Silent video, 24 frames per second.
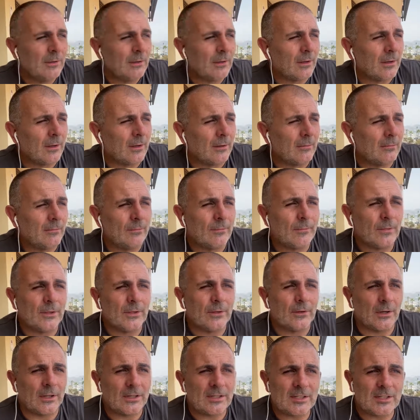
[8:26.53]
You
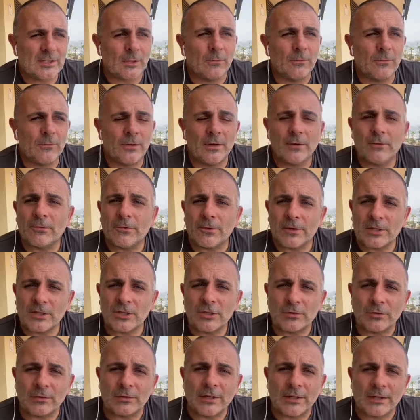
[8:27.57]
know, I still feel a very
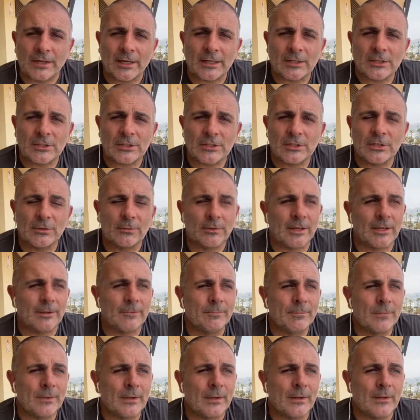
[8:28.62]
strong connection to it,
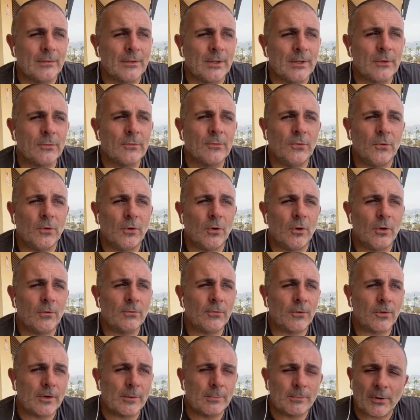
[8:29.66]
and therefore
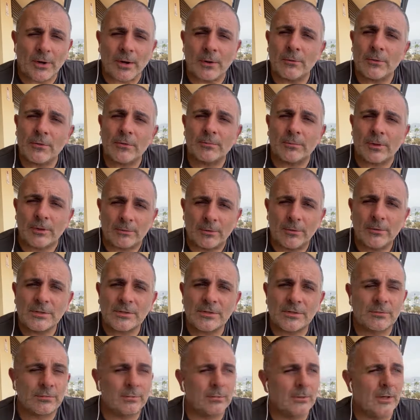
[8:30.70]
very proud of my
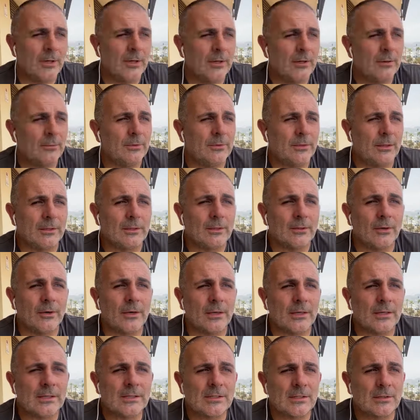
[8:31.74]
roots within
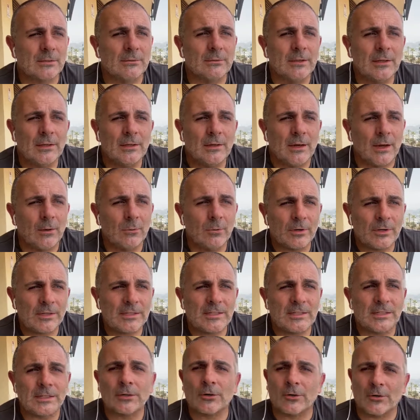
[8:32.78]
karate. So I want to
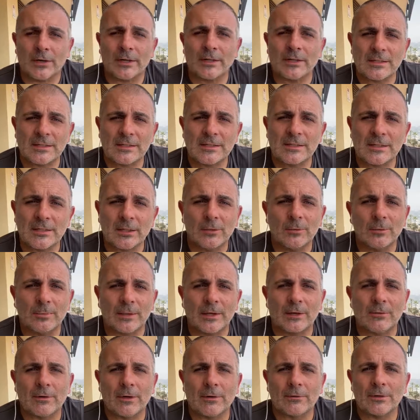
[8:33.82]
see karate still be
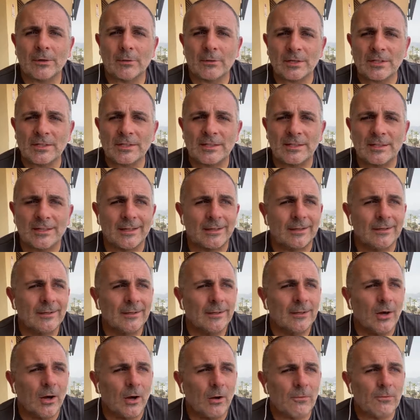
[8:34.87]
around. I want to see it
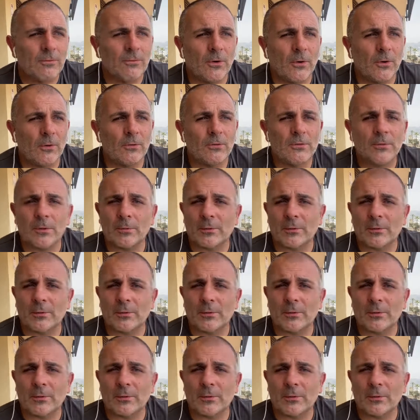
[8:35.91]
evolve.